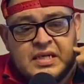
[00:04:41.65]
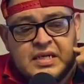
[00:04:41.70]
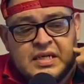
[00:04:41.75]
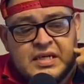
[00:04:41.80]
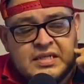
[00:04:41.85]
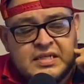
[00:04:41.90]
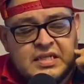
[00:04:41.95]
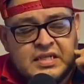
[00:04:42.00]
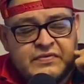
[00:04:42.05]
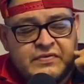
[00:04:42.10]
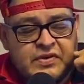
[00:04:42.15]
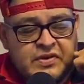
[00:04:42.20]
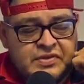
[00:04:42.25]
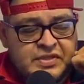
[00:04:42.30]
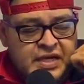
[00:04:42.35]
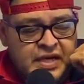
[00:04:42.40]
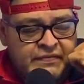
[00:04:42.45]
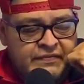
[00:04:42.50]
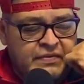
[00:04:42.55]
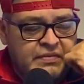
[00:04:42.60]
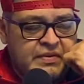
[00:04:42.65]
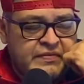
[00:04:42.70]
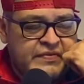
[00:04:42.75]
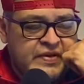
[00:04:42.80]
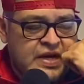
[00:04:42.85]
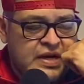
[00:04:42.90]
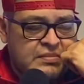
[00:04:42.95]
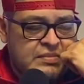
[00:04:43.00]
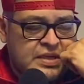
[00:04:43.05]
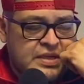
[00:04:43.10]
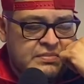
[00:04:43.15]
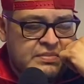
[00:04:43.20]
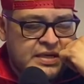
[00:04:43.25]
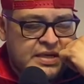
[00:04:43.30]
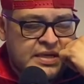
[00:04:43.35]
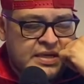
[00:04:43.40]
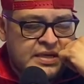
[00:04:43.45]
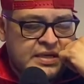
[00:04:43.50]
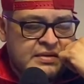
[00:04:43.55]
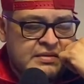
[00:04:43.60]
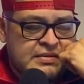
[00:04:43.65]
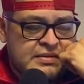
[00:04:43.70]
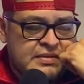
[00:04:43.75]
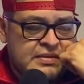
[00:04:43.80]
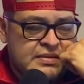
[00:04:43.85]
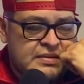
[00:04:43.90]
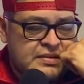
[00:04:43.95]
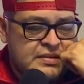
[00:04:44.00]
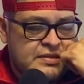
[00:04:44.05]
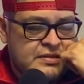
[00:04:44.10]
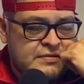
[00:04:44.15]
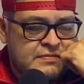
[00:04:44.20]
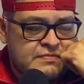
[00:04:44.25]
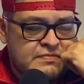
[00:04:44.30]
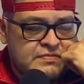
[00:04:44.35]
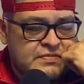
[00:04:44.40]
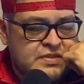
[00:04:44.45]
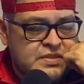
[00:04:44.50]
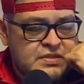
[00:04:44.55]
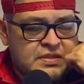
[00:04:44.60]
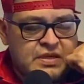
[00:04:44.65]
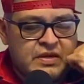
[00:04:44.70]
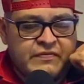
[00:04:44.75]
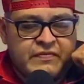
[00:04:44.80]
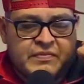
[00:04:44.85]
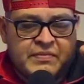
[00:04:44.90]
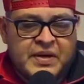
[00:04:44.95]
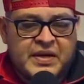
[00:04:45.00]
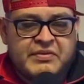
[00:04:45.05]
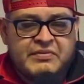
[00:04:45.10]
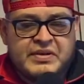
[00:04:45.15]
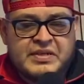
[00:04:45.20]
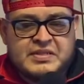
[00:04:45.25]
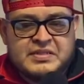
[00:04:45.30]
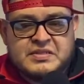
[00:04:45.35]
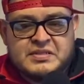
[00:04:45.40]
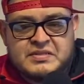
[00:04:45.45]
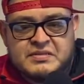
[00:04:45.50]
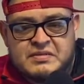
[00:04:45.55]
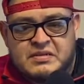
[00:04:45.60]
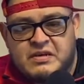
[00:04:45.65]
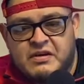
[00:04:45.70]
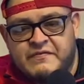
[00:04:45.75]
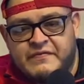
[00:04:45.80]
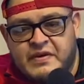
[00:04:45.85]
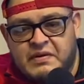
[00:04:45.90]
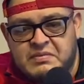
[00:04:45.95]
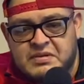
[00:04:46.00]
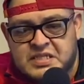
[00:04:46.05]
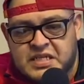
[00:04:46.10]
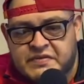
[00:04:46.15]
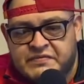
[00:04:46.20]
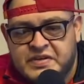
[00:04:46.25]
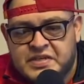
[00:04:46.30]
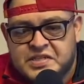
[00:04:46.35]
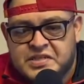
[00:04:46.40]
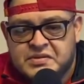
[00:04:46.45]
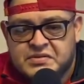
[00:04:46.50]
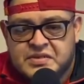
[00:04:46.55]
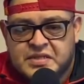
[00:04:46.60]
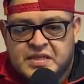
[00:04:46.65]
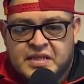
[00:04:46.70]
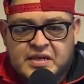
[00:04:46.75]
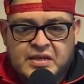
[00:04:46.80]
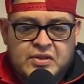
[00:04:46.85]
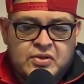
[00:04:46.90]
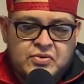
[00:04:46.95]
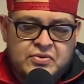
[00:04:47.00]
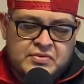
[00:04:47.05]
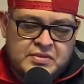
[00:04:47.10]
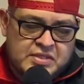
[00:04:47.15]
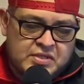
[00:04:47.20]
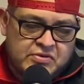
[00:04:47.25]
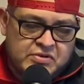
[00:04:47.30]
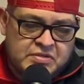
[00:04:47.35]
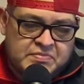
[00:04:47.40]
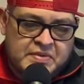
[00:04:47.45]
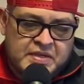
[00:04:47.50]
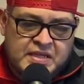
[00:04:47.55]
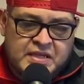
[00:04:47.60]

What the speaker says: It's a difficult time for my family because, for many reasons. All families have issues, and the glue has always been the